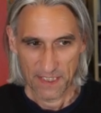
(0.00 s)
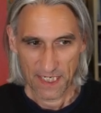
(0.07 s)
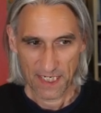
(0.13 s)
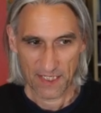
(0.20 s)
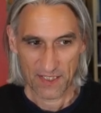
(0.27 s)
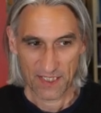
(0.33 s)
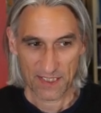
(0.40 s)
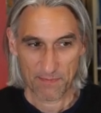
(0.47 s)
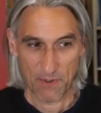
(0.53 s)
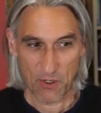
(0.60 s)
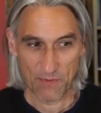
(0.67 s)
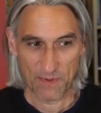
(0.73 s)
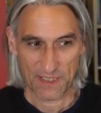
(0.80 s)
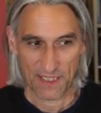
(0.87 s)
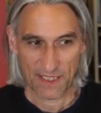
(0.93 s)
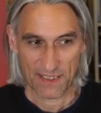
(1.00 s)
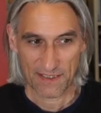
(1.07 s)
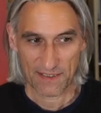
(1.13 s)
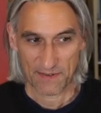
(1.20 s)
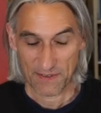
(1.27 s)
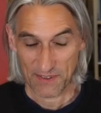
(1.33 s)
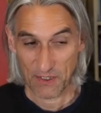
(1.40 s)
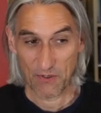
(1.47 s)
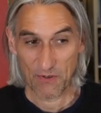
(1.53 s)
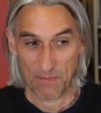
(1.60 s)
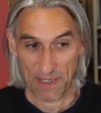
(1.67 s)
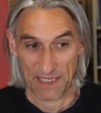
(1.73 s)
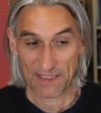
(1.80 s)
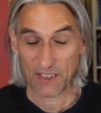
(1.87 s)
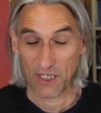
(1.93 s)
And at this moment, so
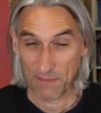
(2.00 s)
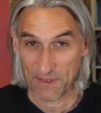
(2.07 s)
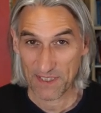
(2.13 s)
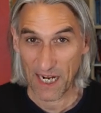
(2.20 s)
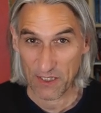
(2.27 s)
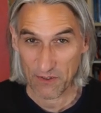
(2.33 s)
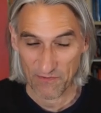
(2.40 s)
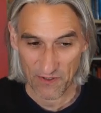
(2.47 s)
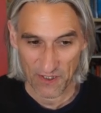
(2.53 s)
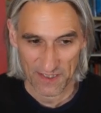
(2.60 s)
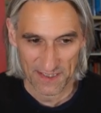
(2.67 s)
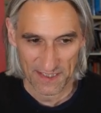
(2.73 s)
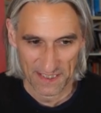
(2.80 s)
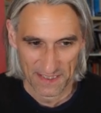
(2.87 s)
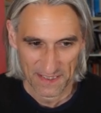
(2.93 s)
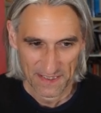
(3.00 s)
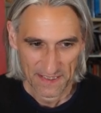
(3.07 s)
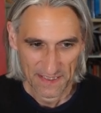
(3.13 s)
basically I'm sacrificing.